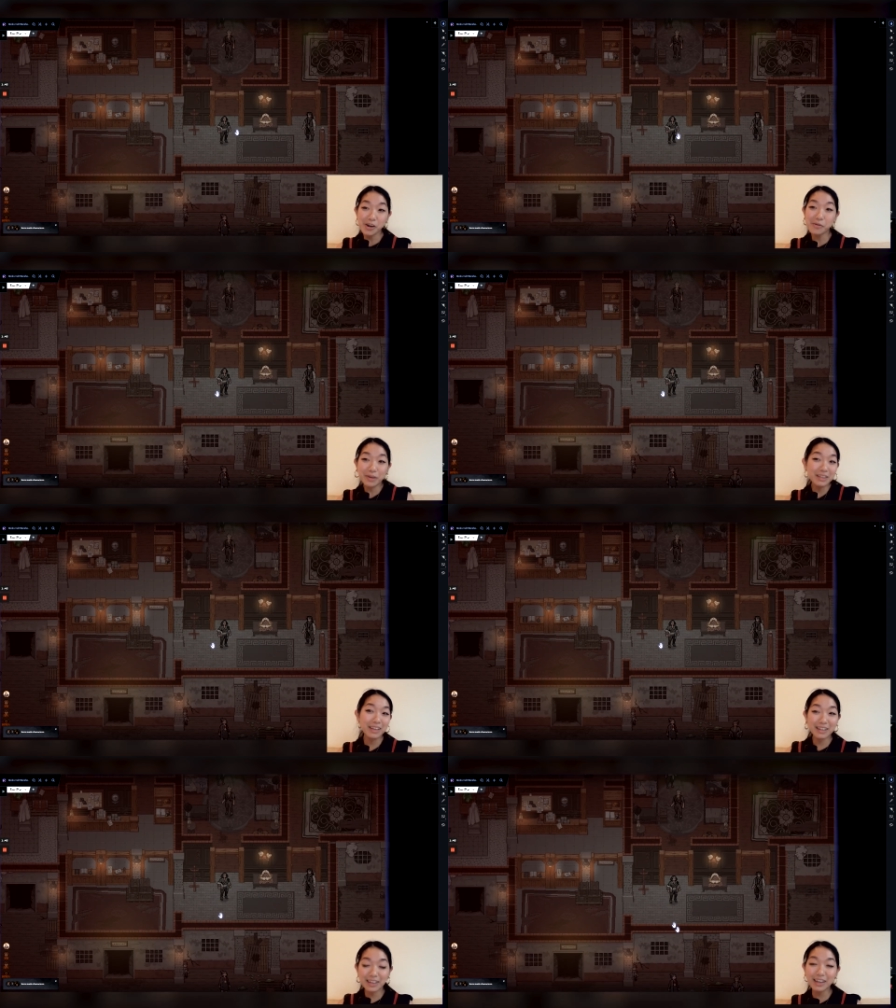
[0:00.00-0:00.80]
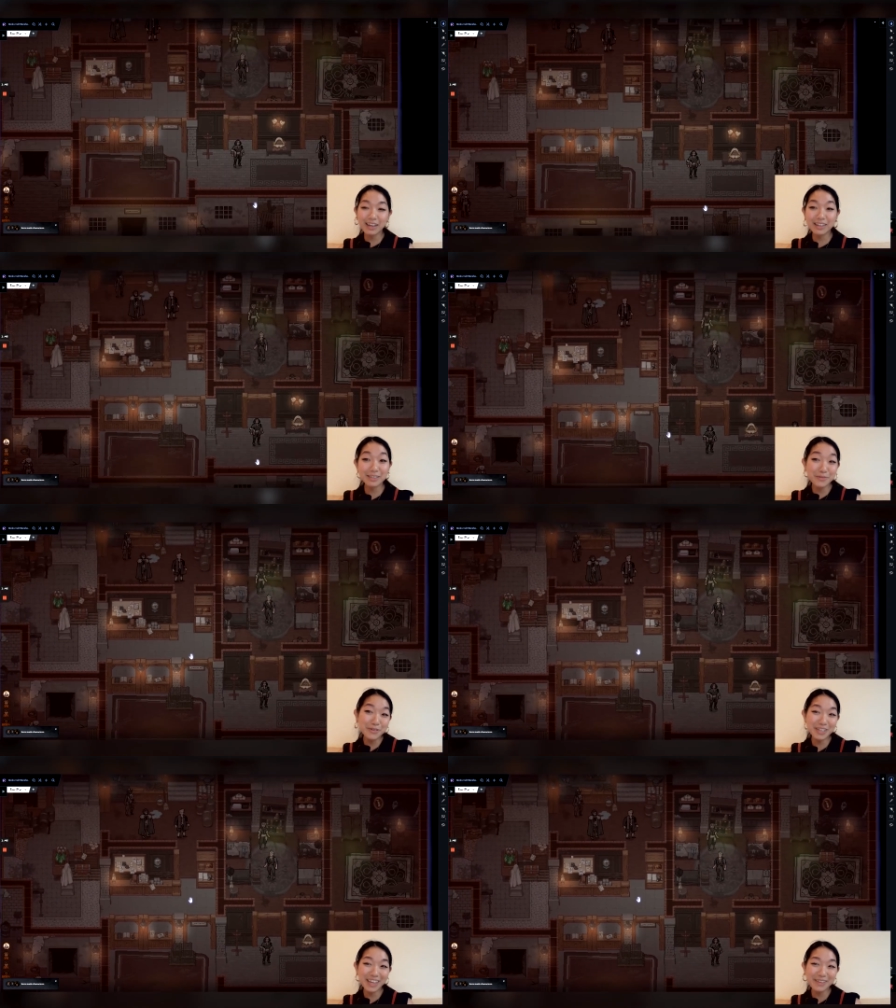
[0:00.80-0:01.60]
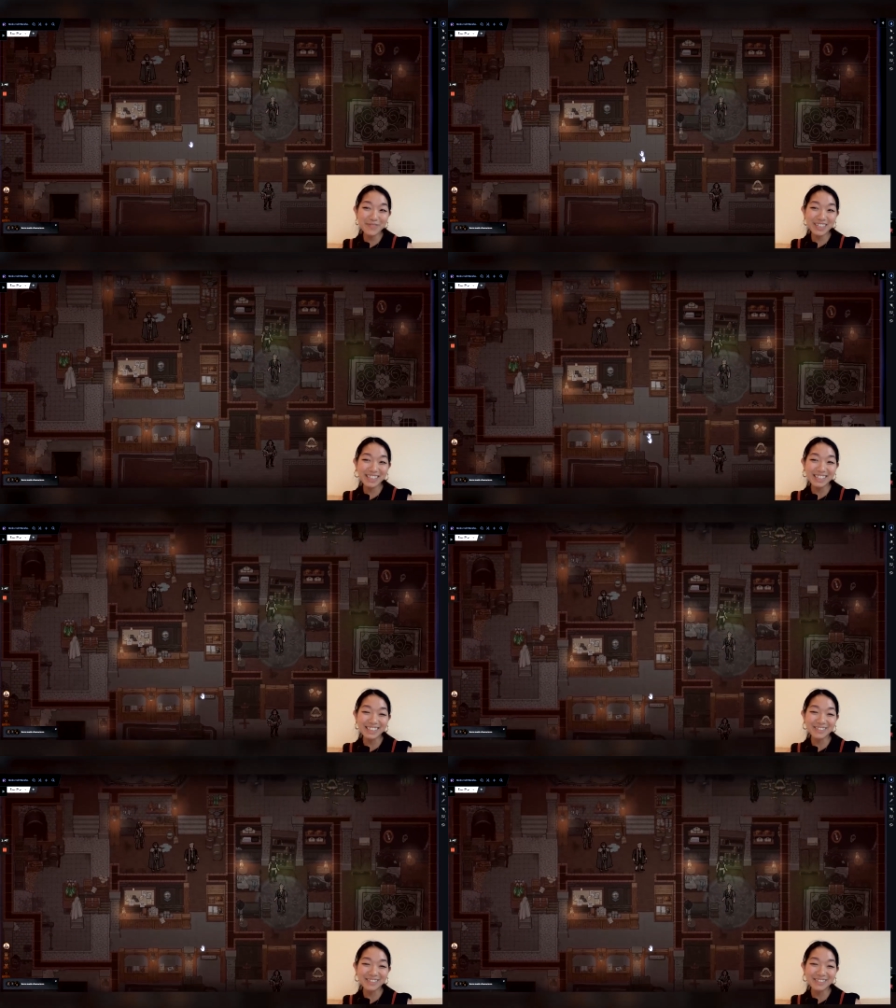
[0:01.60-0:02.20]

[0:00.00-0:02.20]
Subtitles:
we think like some cool looking NPCs.